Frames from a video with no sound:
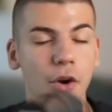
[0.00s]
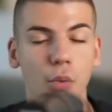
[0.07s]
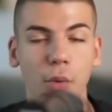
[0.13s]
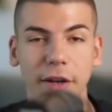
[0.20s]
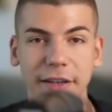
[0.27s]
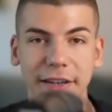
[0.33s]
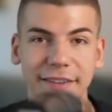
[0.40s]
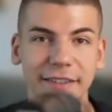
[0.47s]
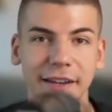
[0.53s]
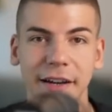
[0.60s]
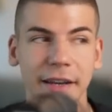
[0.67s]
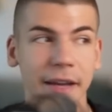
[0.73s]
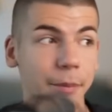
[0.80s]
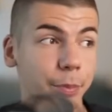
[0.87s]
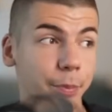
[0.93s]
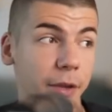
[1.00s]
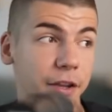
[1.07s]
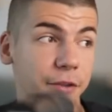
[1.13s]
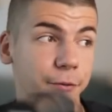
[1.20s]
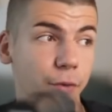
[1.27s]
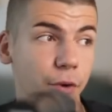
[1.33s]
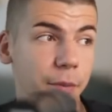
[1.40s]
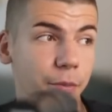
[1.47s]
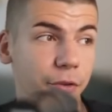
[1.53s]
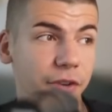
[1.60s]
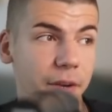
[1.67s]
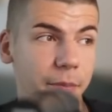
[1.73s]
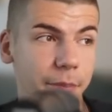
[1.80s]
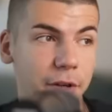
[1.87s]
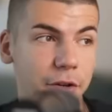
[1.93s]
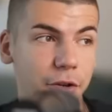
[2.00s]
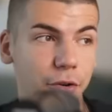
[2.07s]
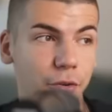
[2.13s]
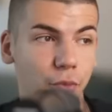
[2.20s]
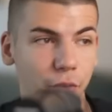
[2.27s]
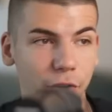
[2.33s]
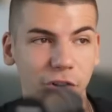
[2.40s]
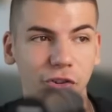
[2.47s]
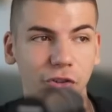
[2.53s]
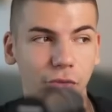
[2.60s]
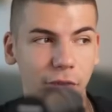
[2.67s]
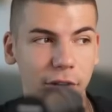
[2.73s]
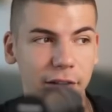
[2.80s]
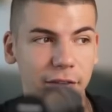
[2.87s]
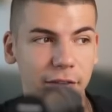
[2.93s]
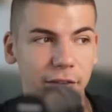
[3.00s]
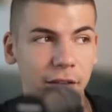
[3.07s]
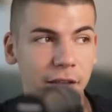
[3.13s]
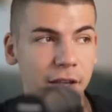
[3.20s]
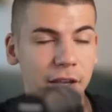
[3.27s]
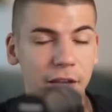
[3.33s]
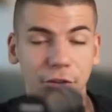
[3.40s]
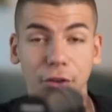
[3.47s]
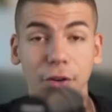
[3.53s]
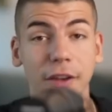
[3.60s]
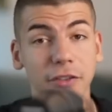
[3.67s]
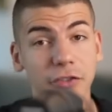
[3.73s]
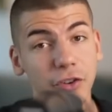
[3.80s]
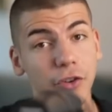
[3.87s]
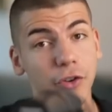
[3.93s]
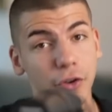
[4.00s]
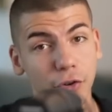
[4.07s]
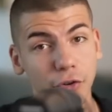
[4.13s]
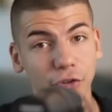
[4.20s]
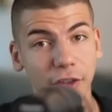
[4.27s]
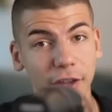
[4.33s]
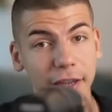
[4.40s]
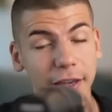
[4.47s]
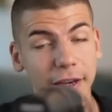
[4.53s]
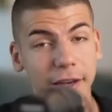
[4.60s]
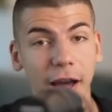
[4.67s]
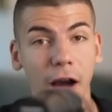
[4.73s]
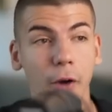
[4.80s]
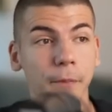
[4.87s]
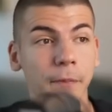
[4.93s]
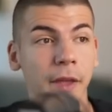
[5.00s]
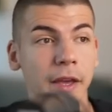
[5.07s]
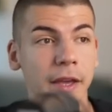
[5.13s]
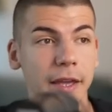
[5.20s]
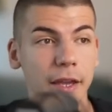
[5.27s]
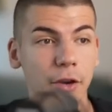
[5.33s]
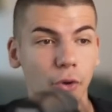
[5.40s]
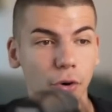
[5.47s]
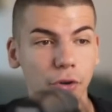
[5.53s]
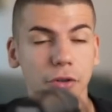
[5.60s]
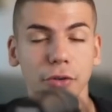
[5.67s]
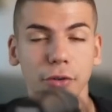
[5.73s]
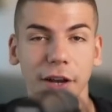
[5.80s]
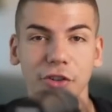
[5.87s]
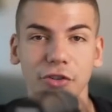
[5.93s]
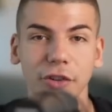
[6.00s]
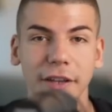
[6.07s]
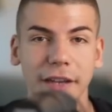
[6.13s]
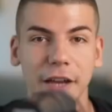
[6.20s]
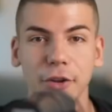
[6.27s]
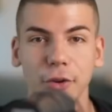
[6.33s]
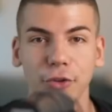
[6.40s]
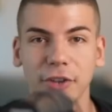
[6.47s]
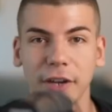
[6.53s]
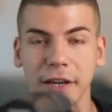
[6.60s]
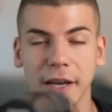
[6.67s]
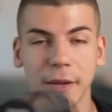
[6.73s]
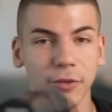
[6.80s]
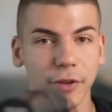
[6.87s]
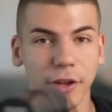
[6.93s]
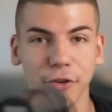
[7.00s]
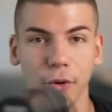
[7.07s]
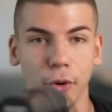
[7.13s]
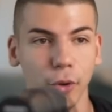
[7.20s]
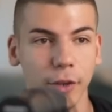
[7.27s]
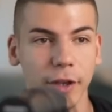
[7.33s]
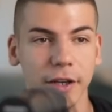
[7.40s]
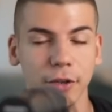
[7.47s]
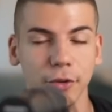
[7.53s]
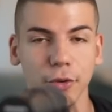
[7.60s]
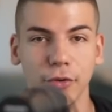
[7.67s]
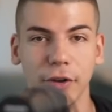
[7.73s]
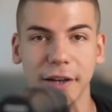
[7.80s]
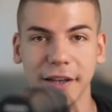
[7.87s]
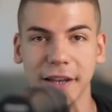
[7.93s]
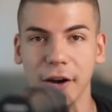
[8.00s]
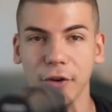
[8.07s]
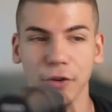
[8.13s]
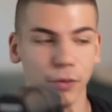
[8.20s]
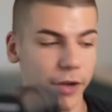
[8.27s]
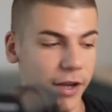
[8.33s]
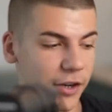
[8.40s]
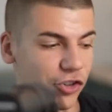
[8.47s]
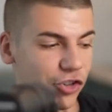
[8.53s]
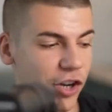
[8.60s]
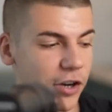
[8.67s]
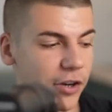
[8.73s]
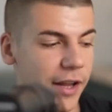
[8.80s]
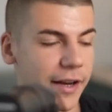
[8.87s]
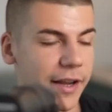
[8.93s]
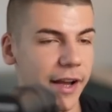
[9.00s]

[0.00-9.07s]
when they sign up, plus 14% better conversion rates. So this is a huge thing. Now, in order to actually get those signups, so that's all we gotta do right now, is we gotta share that